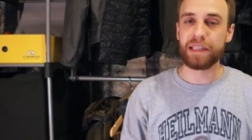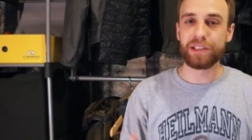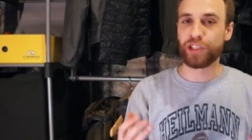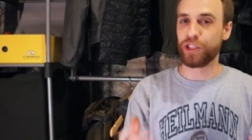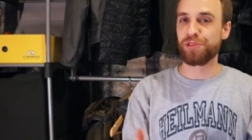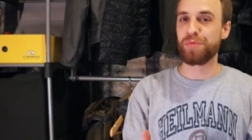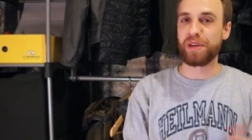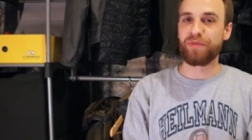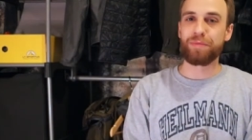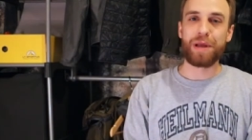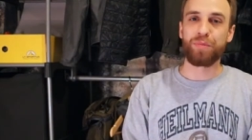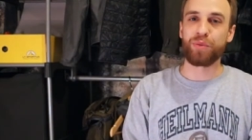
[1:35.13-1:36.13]
Excuse me if
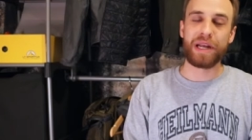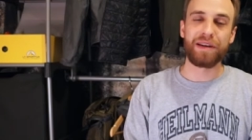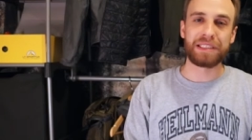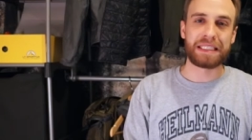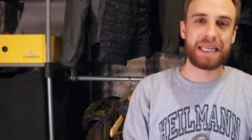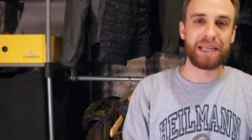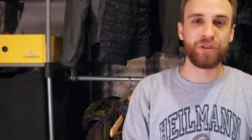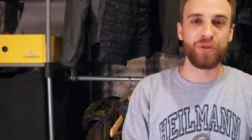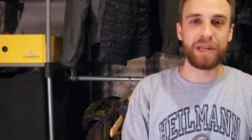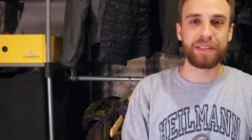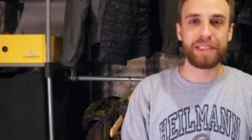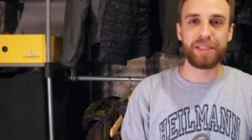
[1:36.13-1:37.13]
I'm not pronouncing that
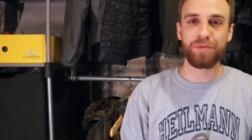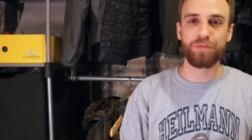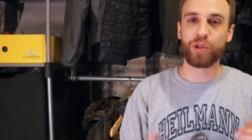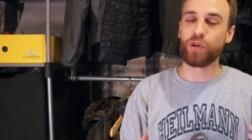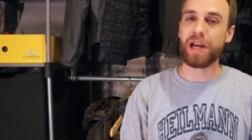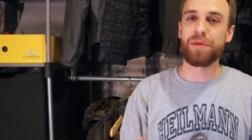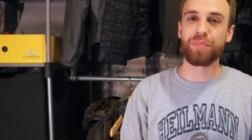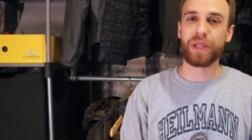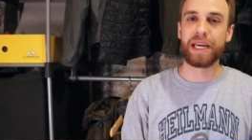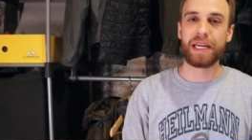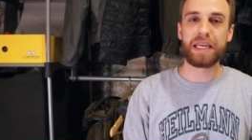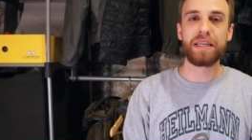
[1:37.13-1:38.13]
correctly. Graham
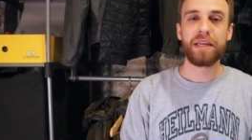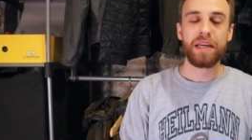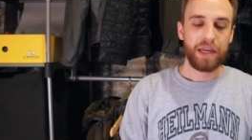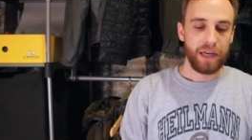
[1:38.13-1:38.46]
Blaney.